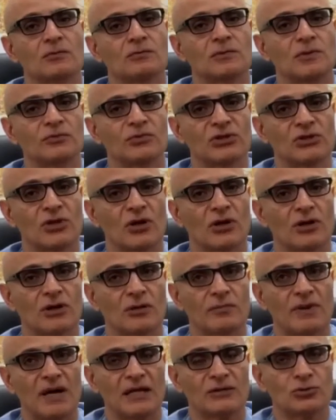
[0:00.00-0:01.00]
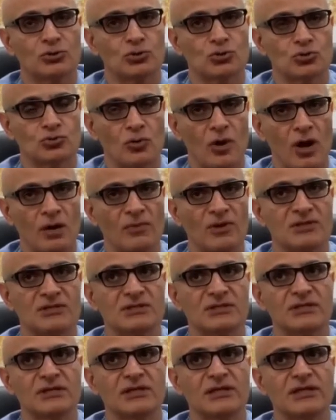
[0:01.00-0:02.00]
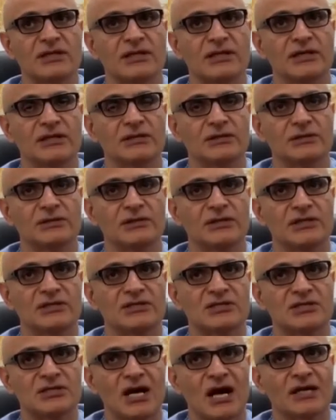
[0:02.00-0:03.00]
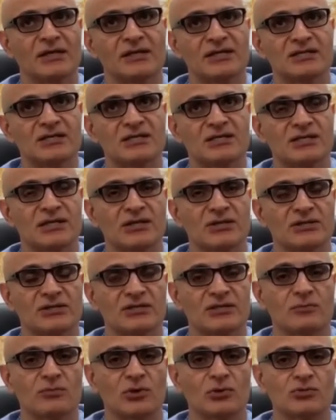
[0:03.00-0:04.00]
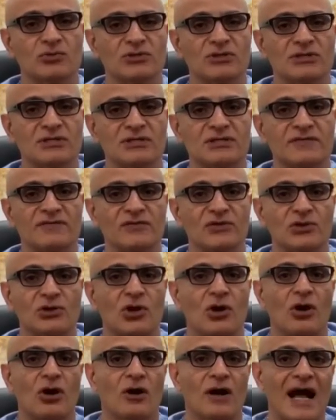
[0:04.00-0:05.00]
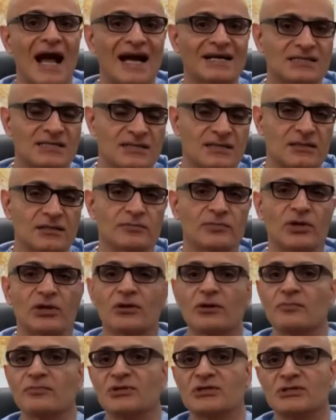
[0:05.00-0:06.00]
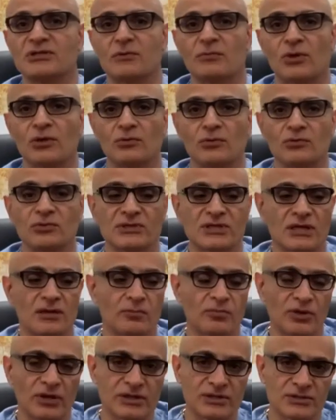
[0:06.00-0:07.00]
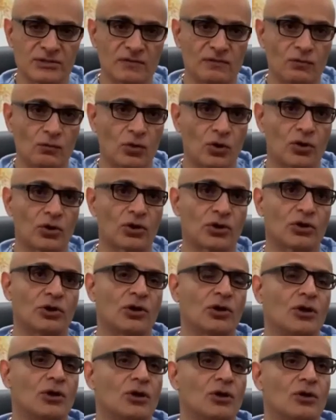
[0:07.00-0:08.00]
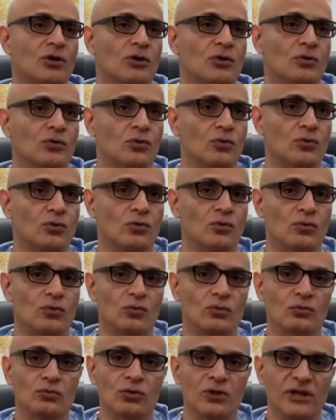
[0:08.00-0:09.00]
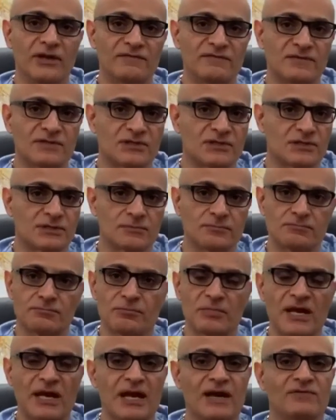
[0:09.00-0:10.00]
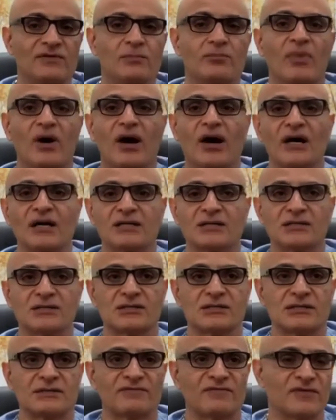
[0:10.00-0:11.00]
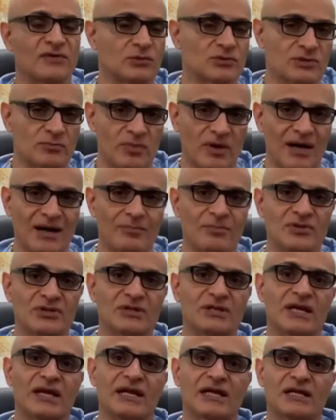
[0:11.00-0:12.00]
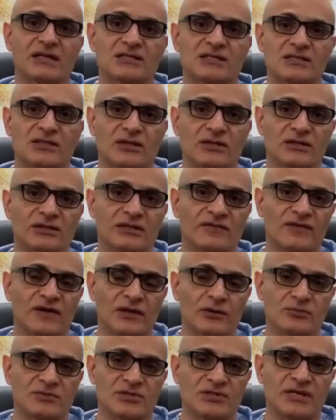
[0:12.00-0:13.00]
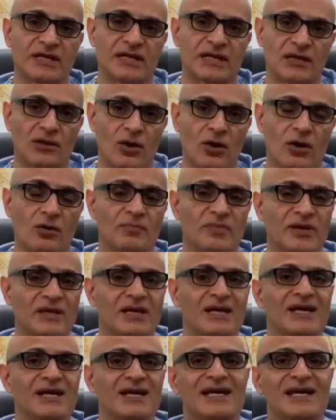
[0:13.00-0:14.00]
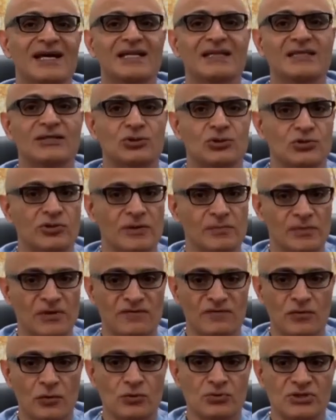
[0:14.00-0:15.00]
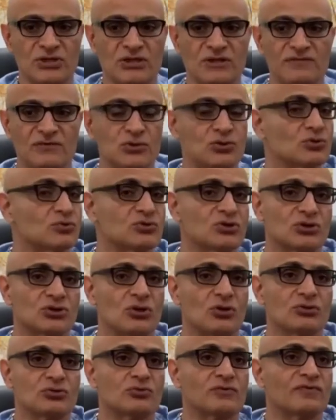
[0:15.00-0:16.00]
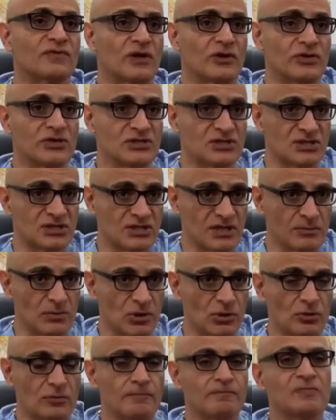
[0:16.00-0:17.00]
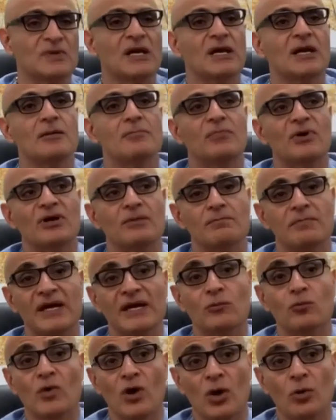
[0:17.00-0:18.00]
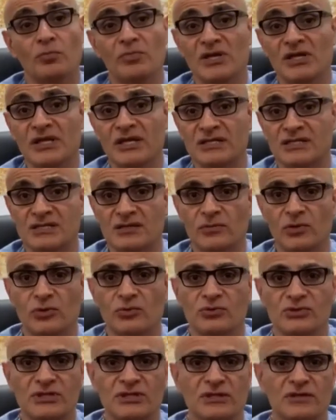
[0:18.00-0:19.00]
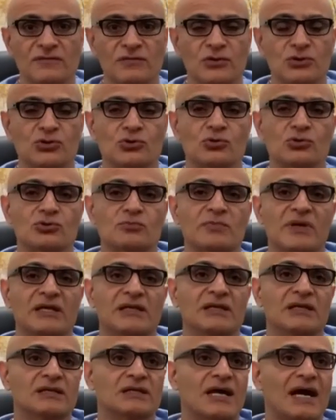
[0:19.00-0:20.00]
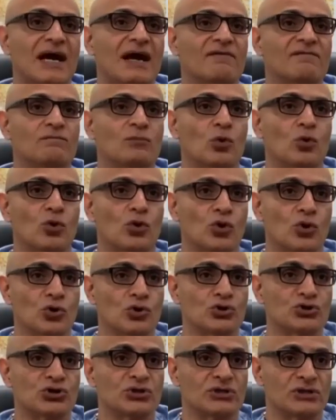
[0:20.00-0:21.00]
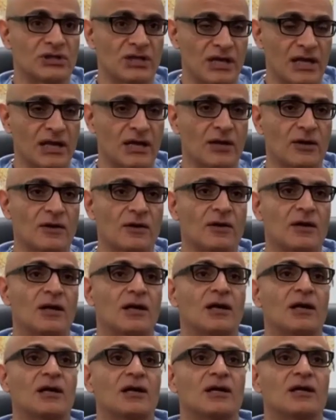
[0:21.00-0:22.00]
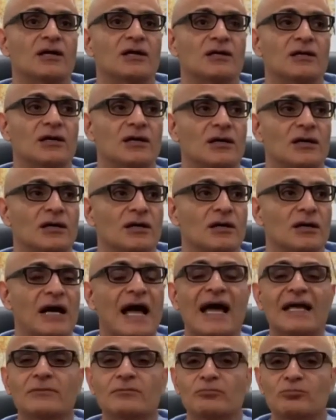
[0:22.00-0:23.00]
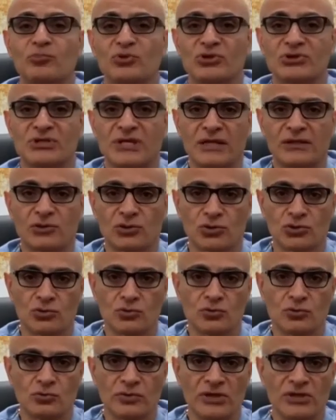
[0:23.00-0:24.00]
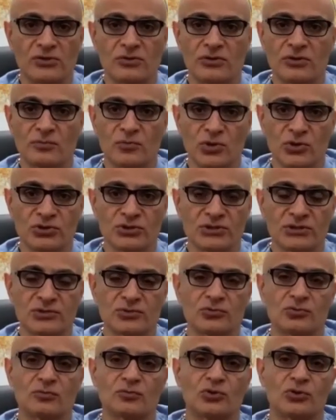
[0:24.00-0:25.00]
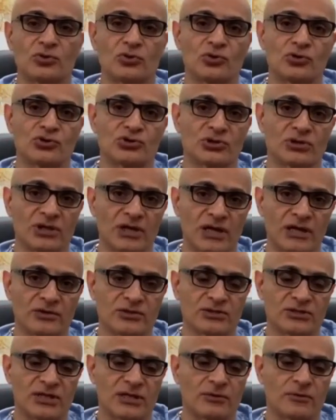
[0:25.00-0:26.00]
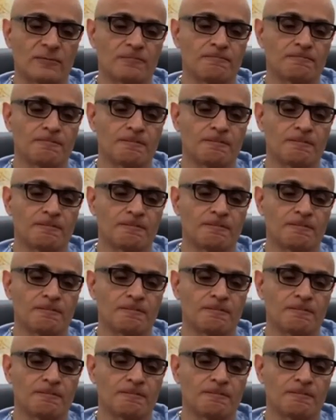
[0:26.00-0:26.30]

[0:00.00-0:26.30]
When we talk about traumas, it's not necessarily someone who's in a severe car accident, but it could be someone who's at a place of work who lifts a heavy box, feels a pop in the neck, and suddenly develops neck and arm pain. The treatment for those individuals is also very similar, but it may well be that some of those individuals may need to have more urgent care and present to either an emergency room or urgent care center,